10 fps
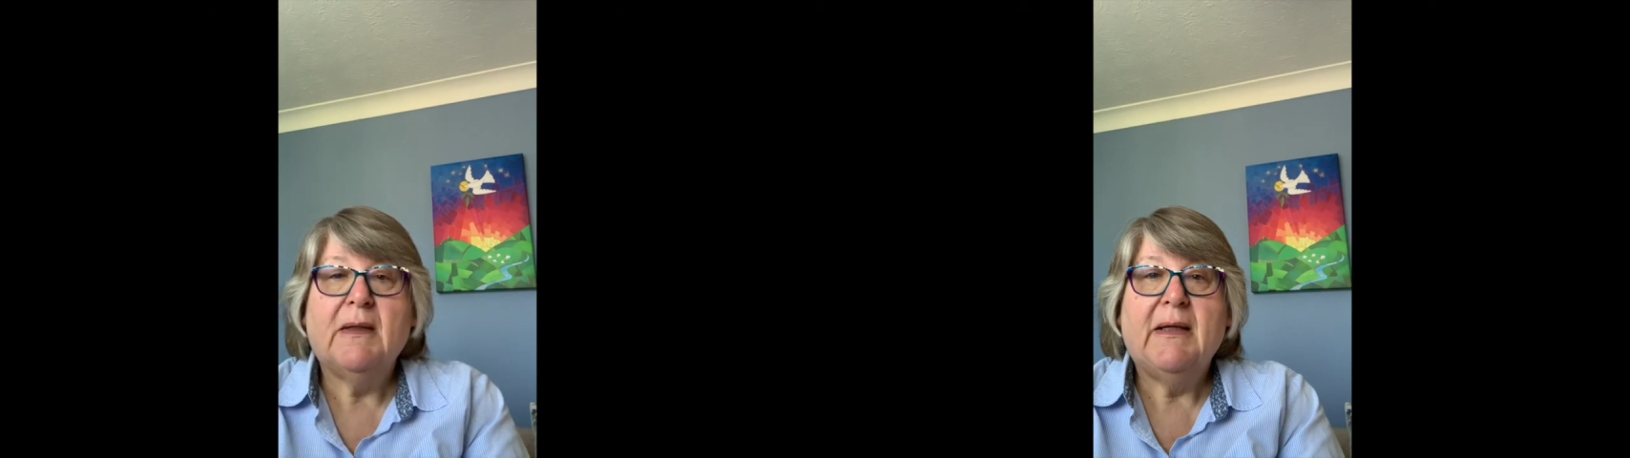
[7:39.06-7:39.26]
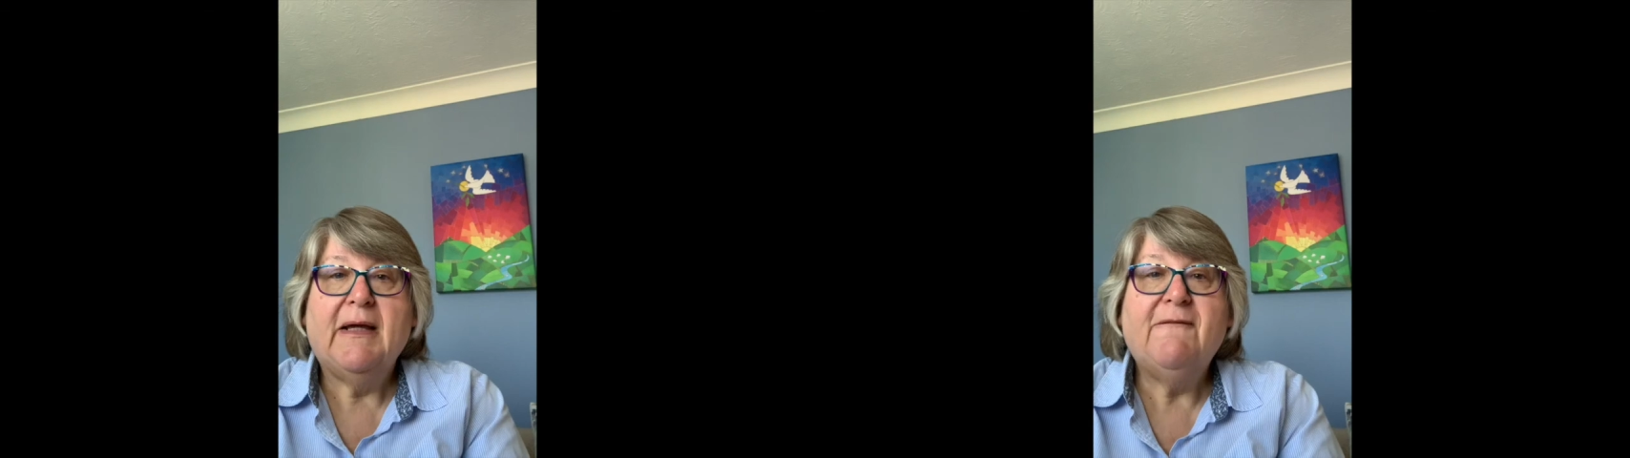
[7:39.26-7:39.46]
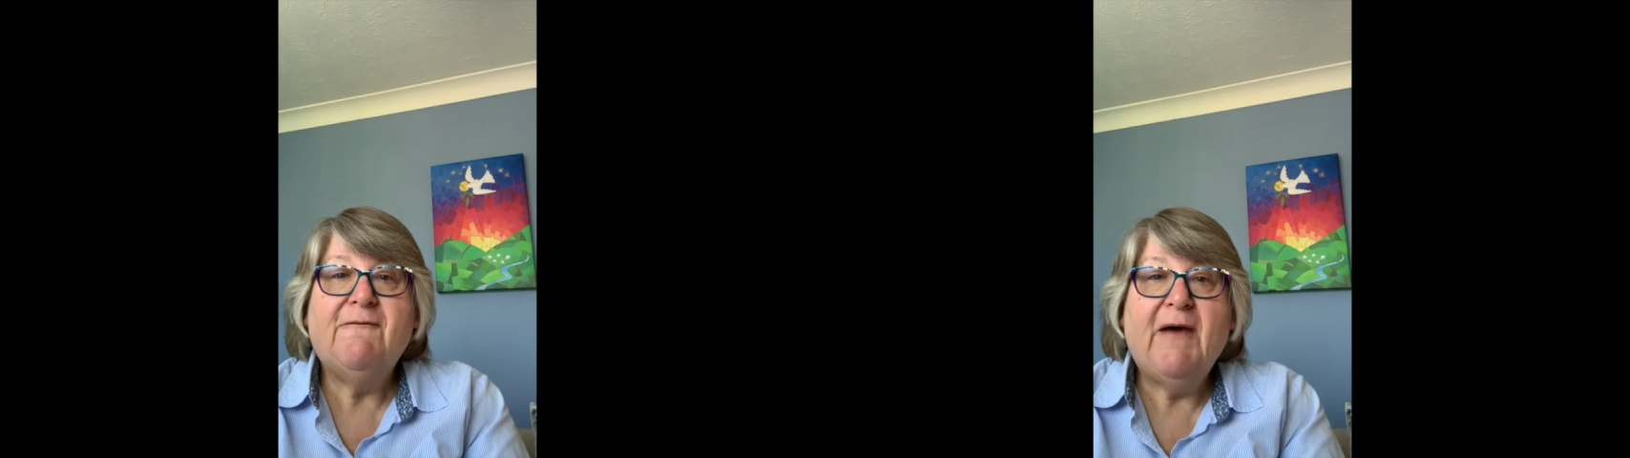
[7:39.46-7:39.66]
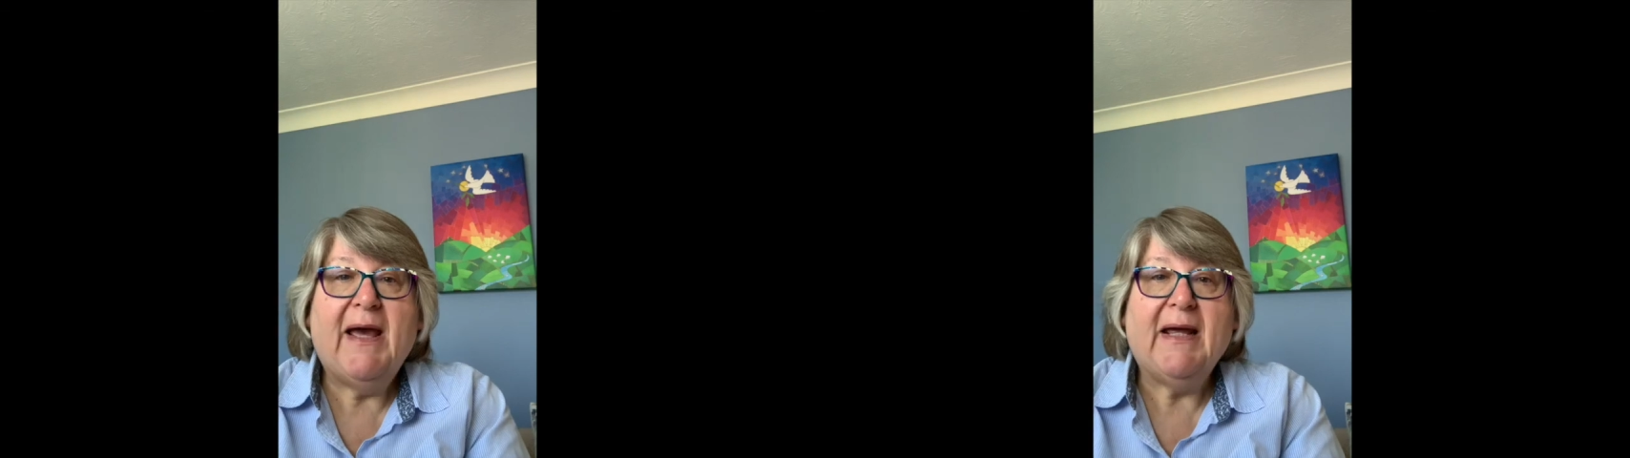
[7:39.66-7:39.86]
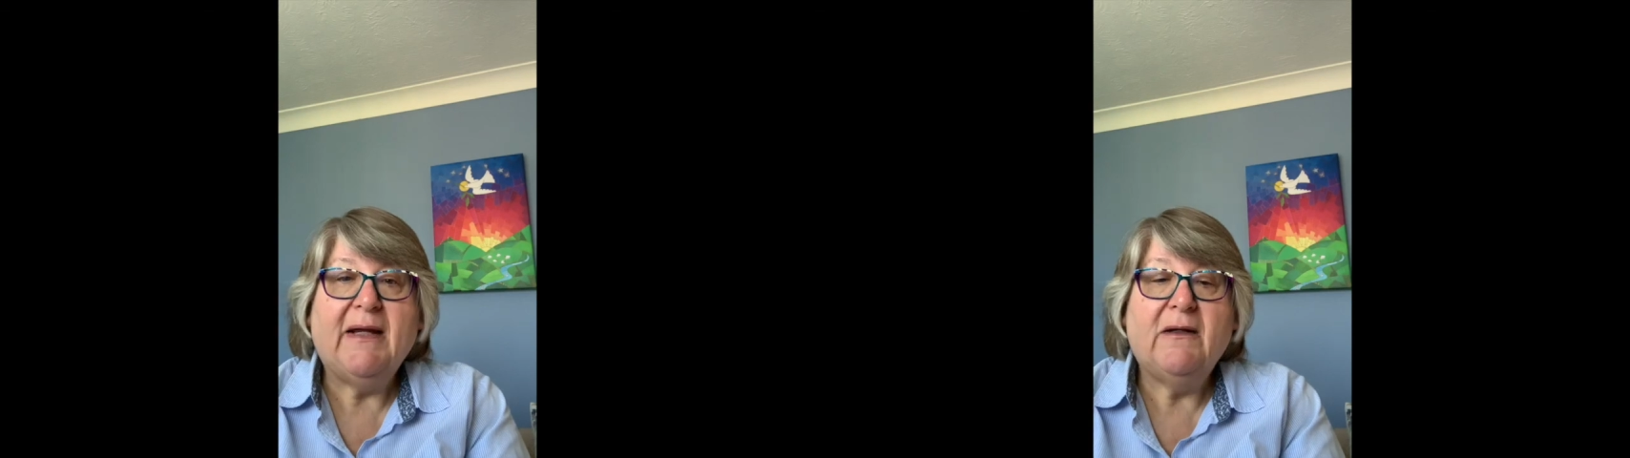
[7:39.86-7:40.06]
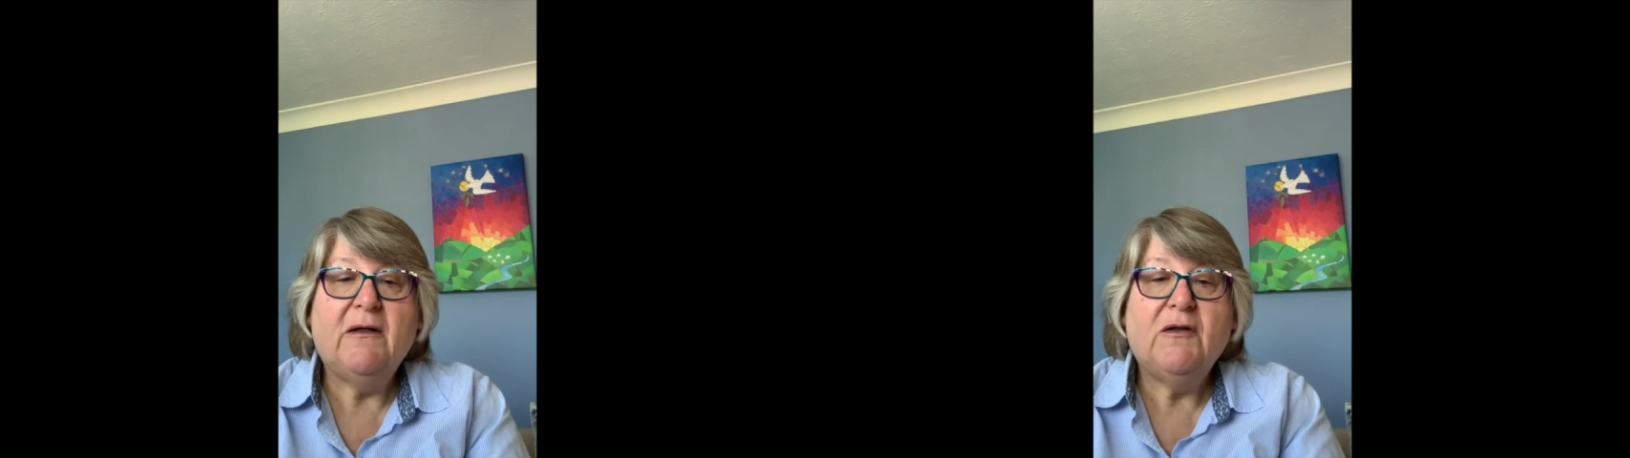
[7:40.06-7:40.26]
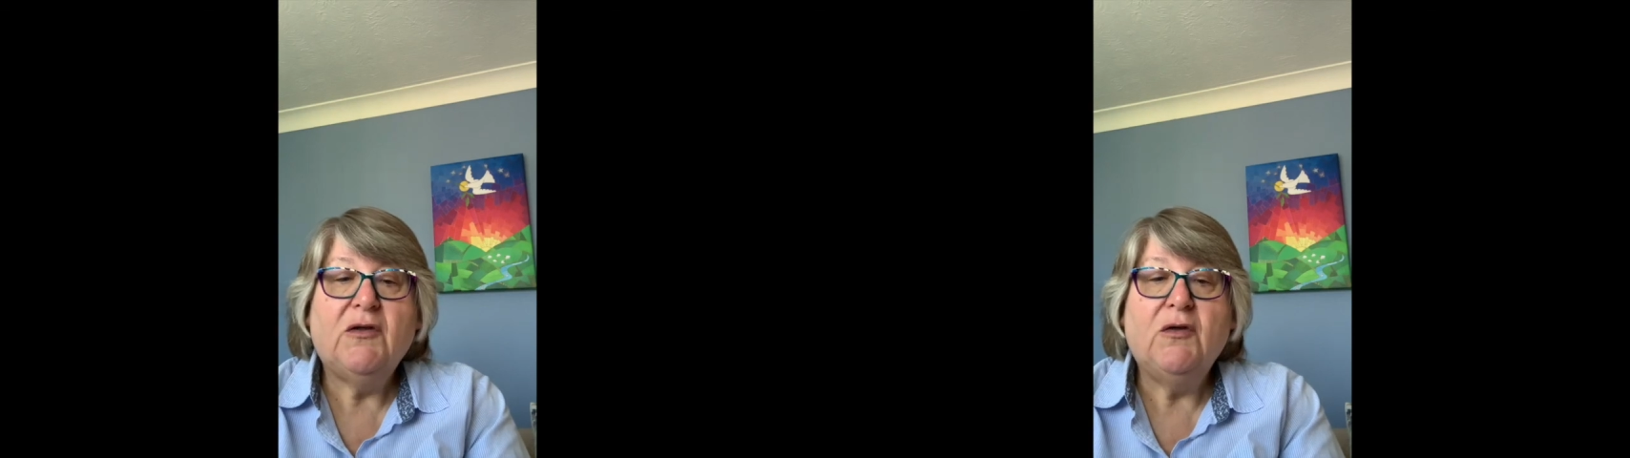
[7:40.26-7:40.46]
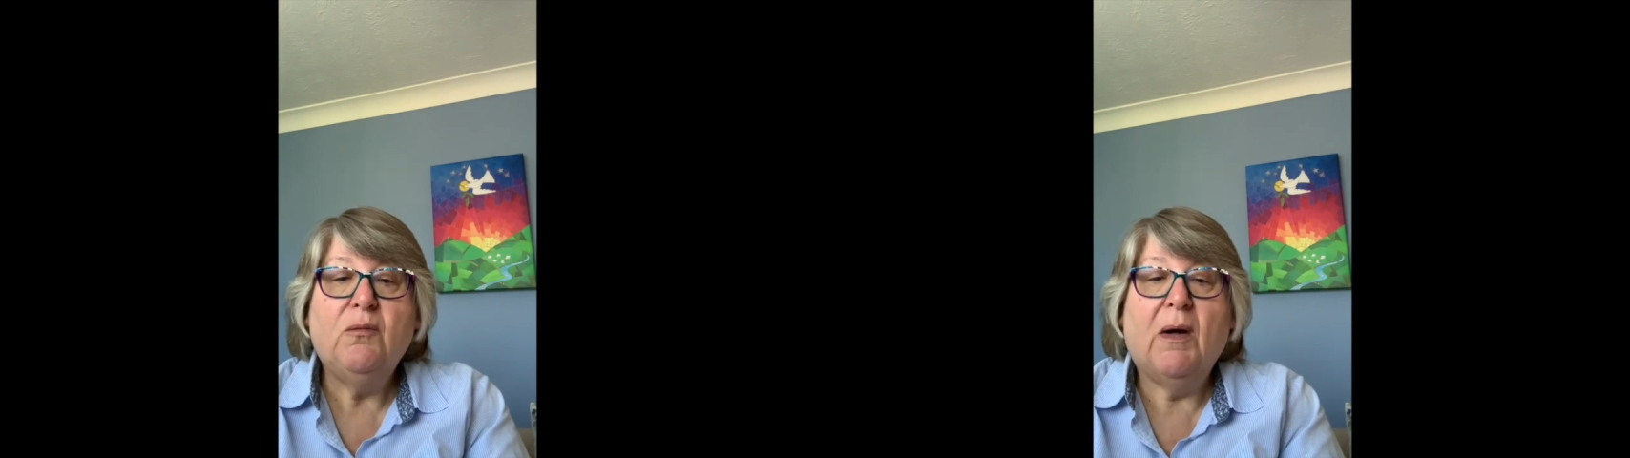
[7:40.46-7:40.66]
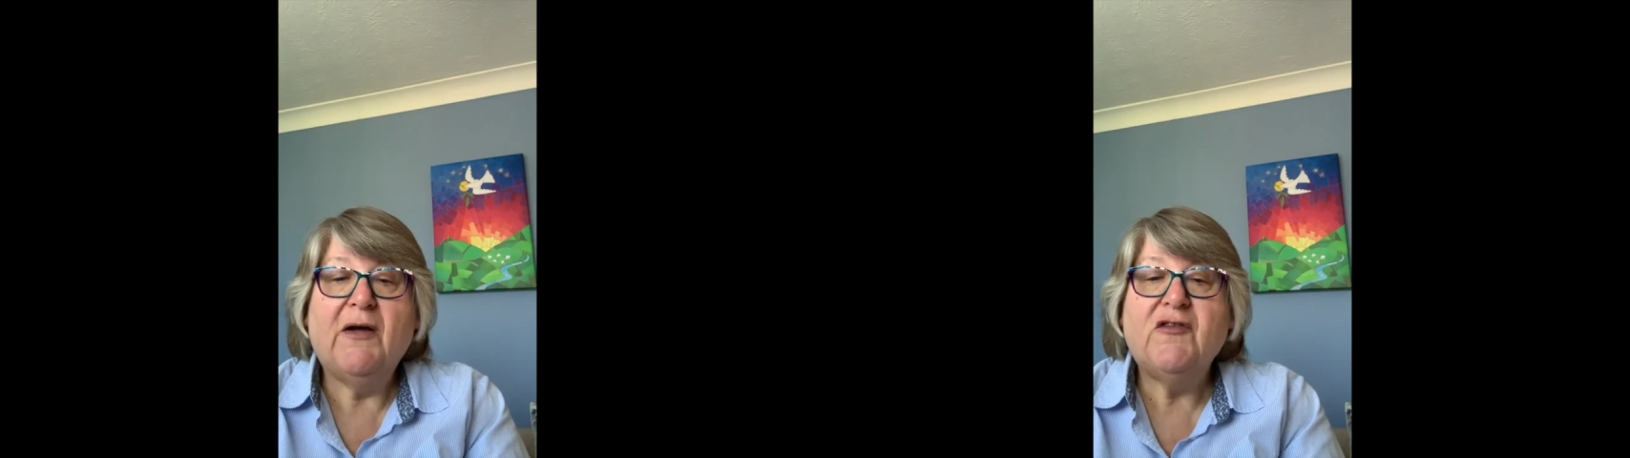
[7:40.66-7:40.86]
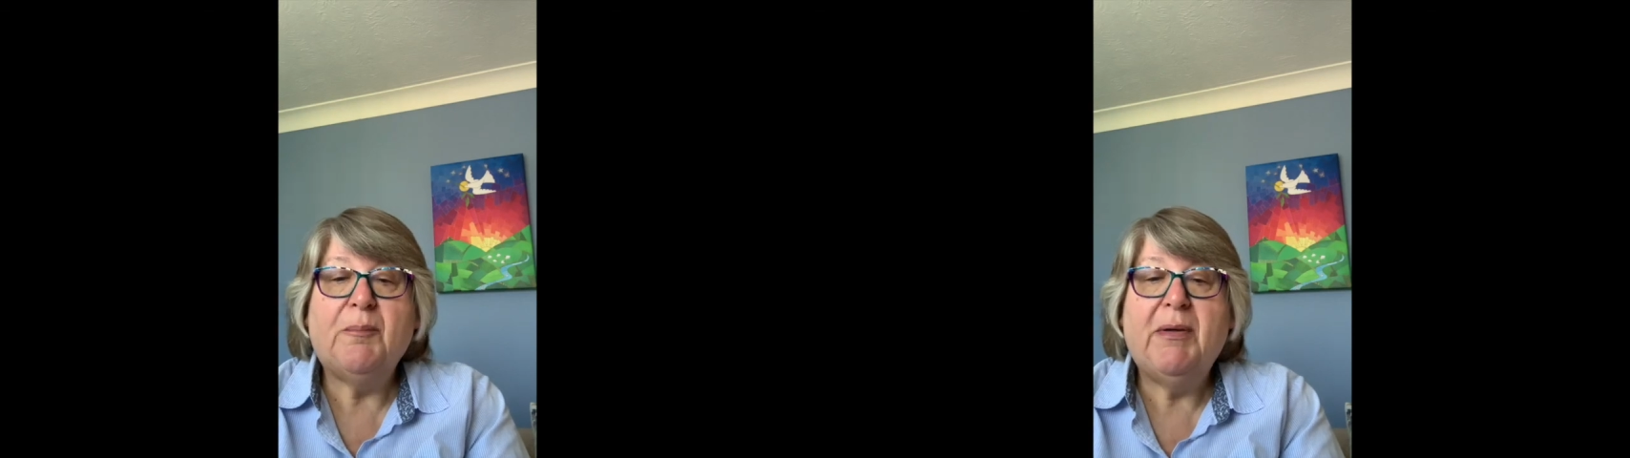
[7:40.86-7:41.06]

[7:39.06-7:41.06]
In vain you rise up